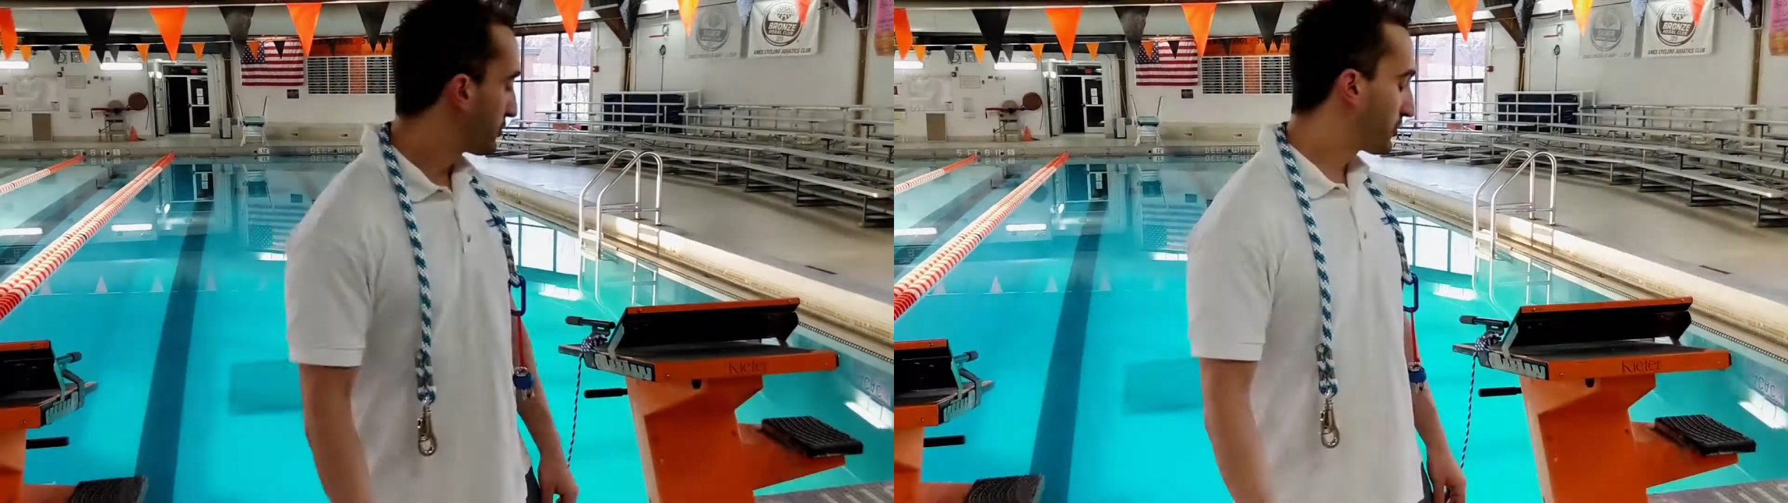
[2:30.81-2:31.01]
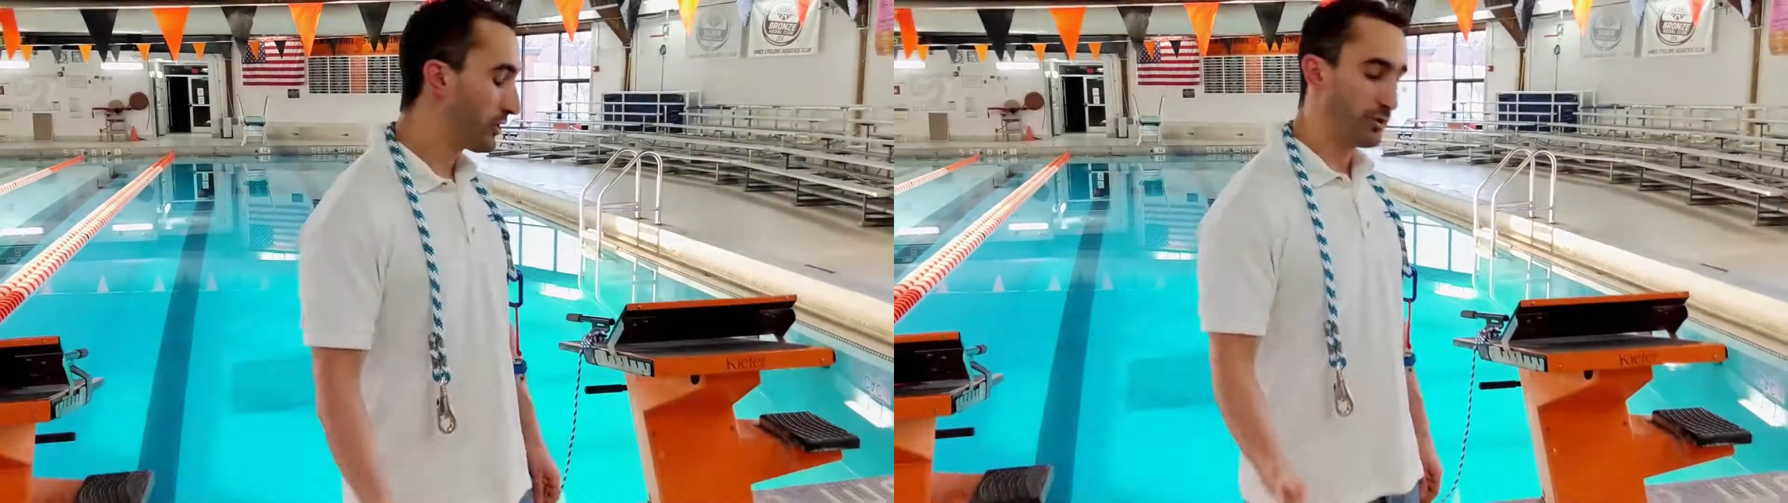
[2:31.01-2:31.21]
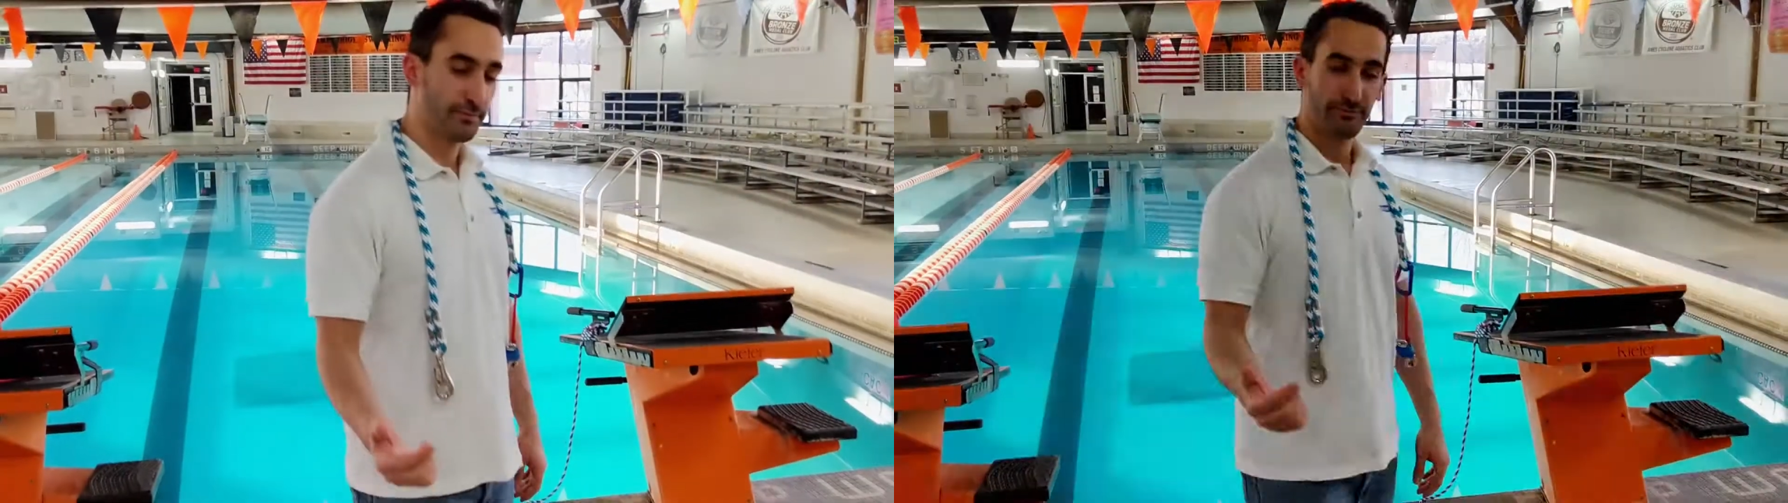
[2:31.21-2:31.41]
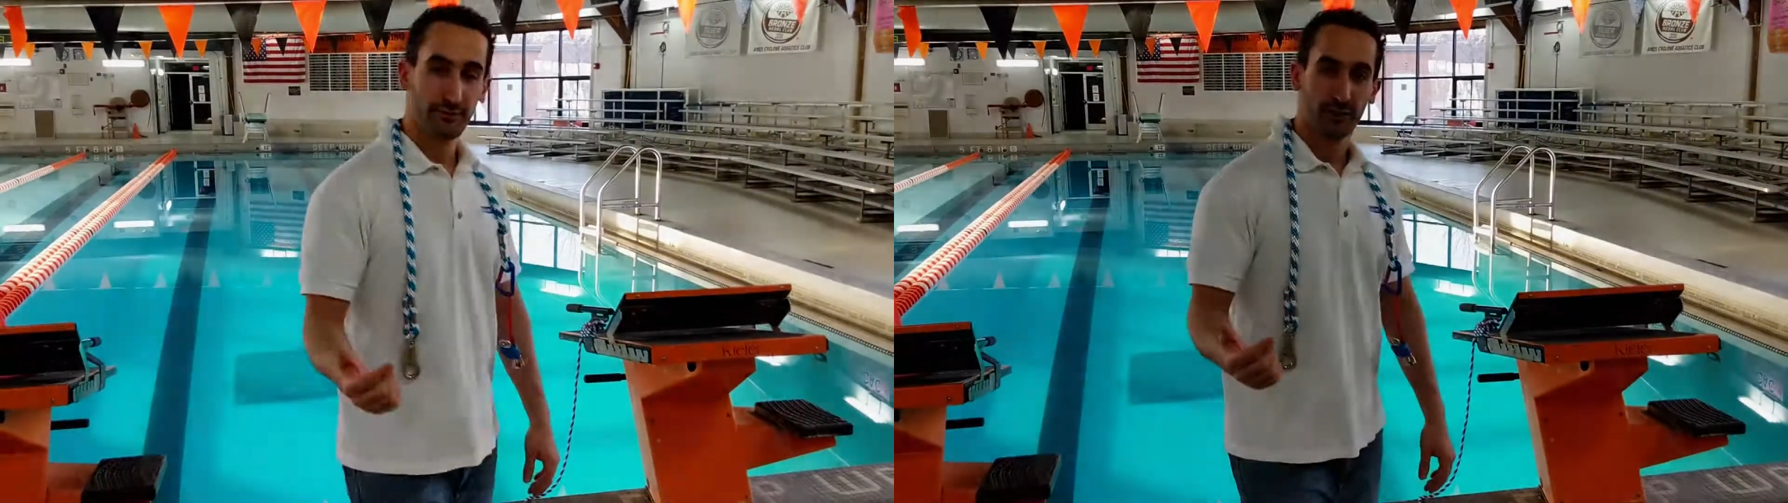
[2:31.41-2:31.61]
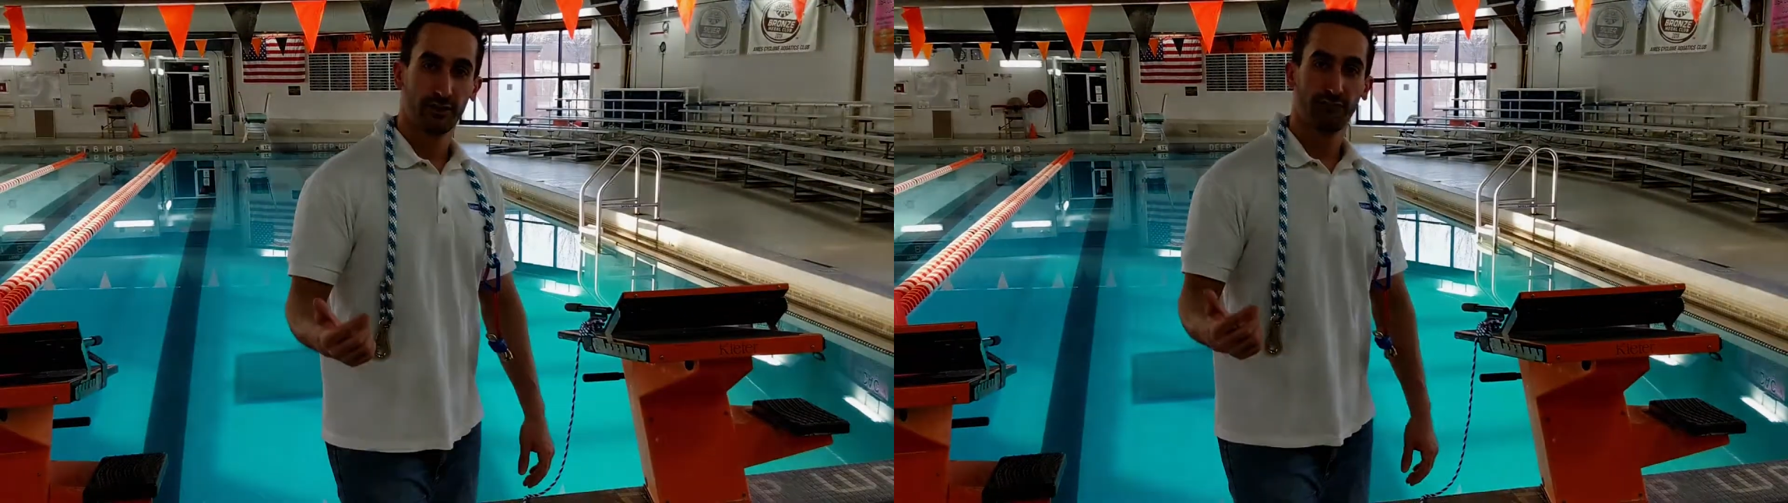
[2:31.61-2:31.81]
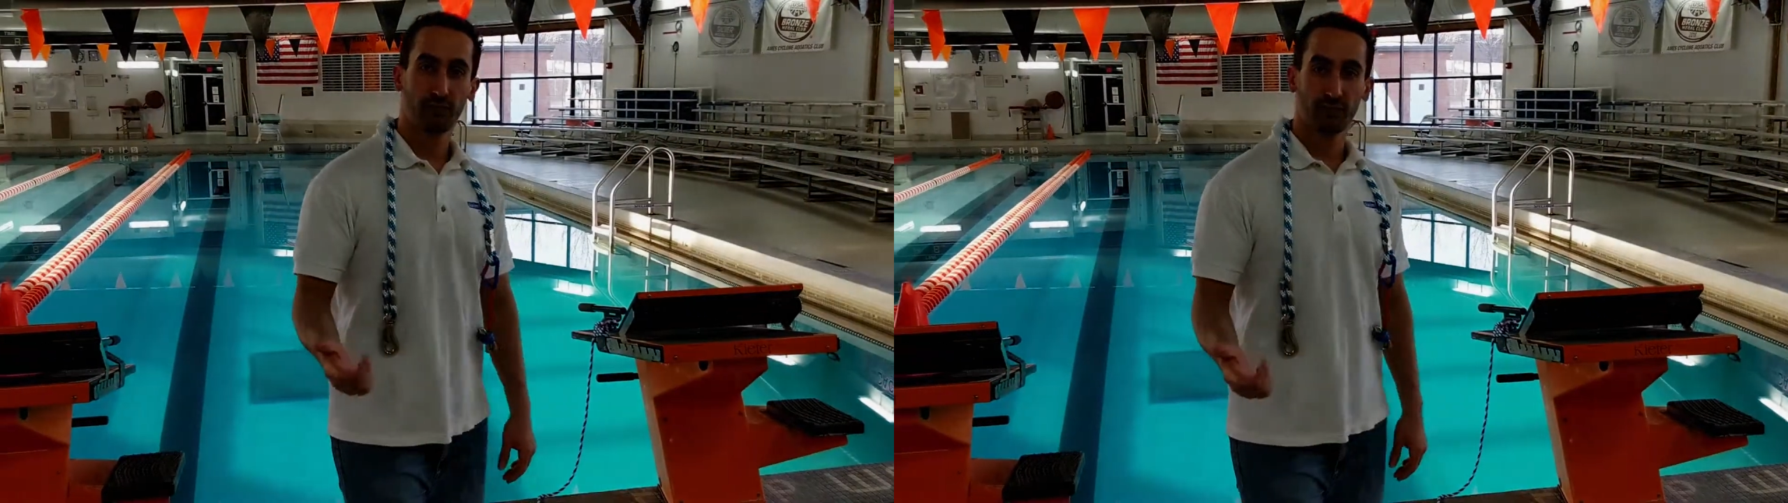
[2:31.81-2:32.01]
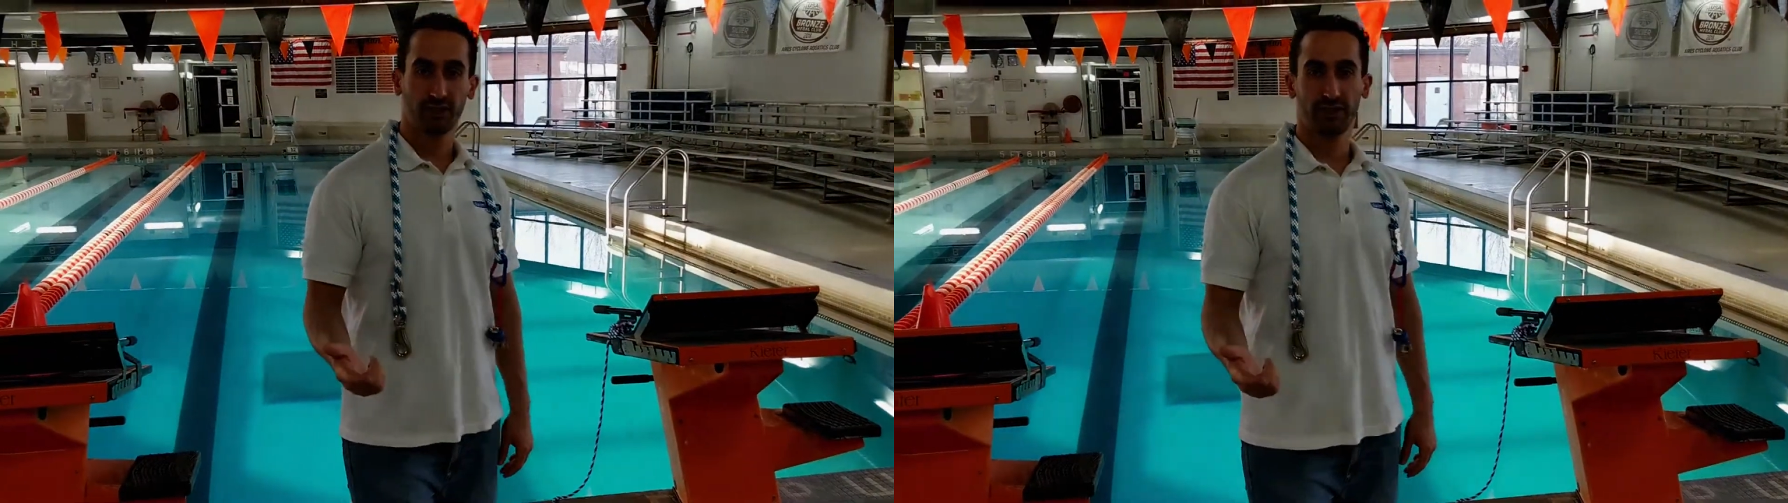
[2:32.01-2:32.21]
So the first